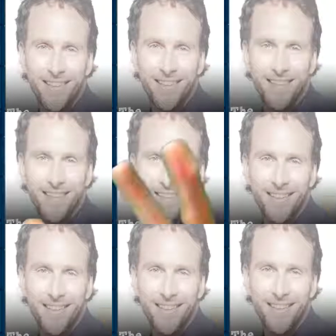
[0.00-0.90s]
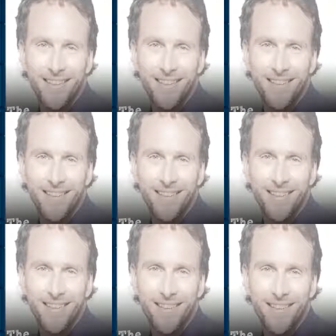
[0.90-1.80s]

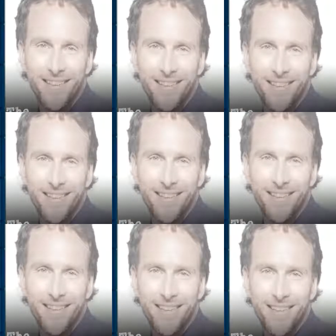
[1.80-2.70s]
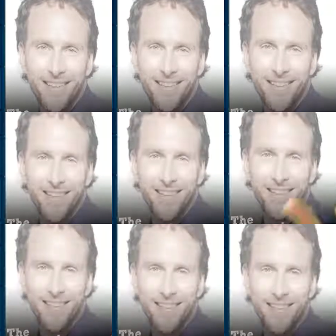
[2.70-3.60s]

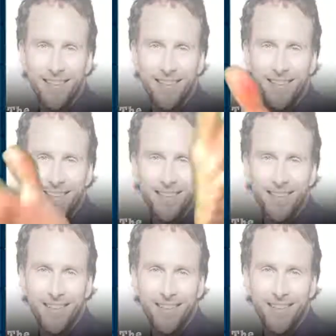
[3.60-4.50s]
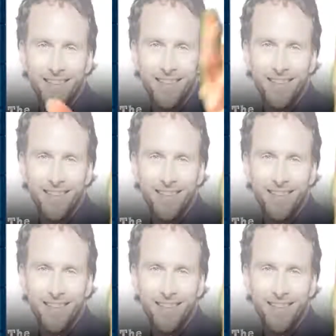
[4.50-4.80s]
The person shown says nothing.